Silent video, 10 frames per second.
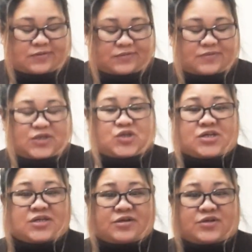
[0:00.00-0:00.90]
Well, you
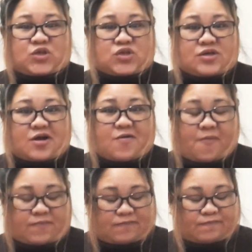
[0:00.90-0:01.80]
can hear the sugar.
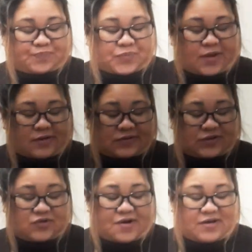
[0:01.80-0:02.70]

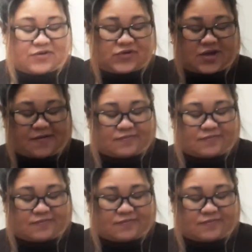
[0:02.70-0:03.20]
It's crunchy.